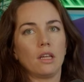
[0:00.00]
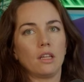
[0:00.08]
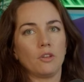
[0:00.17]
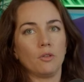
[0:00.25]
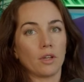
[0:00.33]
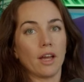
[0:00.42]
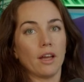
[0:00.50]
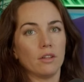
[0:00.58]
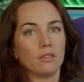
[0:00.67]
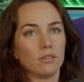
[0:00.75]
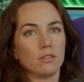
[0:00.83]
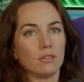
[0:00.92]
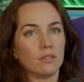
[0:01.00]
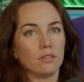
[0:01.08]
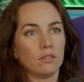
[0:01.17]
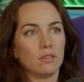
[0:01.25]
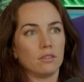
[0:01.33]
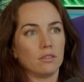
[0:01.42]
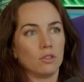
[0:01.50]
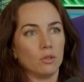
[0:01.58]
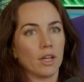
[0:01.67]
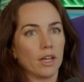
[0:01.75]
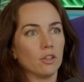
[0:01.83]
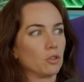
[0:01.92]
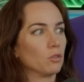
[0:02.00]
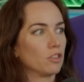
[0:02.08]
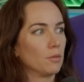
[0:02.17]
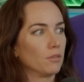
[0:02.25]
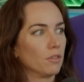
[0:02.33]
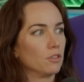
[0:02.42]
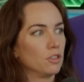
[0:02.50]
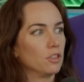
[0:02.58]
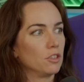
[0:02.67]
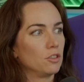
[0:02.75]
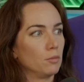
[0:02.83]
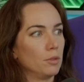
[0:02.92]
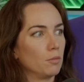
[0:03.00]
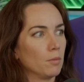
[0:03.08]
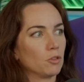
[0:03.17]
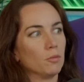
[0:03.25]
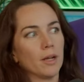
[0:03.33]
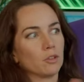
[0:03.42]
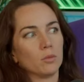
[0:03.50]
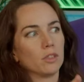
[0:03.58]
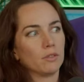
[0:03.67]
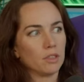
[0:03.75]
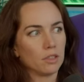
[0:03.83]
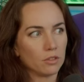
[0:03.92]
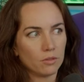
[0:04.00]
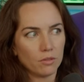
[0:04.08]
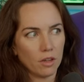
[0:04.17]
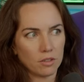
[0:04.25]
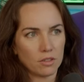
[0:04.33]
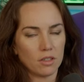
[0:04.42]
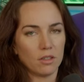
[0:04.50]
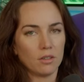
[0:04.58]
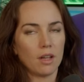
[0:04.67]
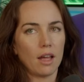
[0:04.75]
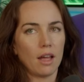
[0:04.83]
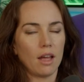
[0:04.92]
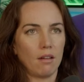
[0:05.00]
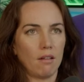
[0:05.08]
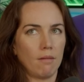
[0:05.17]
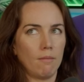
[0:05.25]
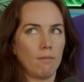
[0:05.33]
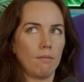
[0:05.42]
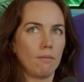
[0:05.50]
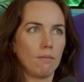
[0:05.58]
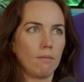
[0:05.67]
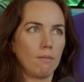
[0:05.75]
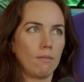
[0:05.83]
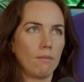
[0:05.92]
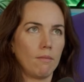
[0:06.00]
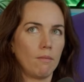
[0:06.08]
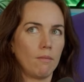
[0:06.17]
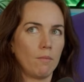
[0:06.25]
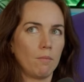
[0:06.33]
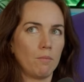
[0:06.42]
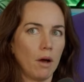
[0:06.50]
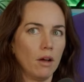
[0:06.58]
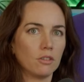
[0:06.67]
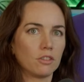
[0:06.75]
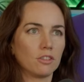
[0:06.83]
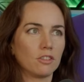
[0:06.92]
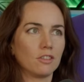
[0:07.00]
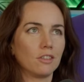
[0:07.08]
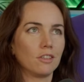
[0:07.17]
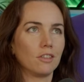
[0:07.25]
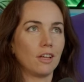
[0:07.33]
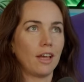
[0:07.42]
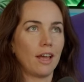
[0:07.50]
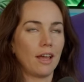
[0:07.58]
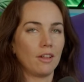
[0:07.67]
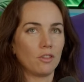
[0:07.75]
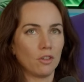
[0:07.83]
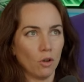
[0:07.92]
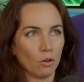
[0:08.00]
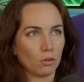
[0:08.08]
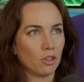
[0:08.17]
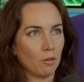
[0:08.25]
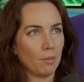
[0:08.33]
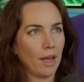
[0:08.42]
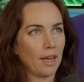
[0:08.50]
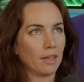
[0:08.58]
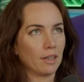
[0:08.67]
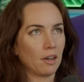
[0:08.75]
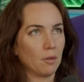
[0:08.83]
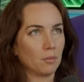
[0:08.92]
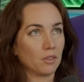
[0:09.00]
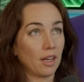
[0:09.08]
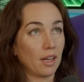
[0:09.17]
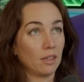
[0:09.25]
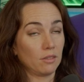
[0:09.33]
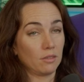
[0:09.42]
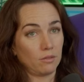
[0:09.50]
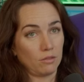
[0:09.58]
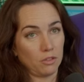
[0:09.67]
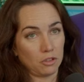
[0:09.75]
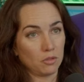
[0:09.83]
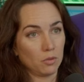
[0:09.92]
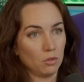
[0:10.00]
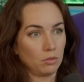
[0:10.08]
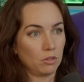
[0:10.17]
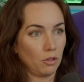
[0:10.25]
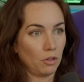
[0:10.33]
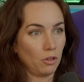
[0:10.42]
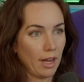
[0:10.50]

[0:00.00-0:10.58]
Yeah. You'll get a short-term advantage. You'll build muscle mass or whatever it is faster. But the long-term pain comes at, first of all, you know, it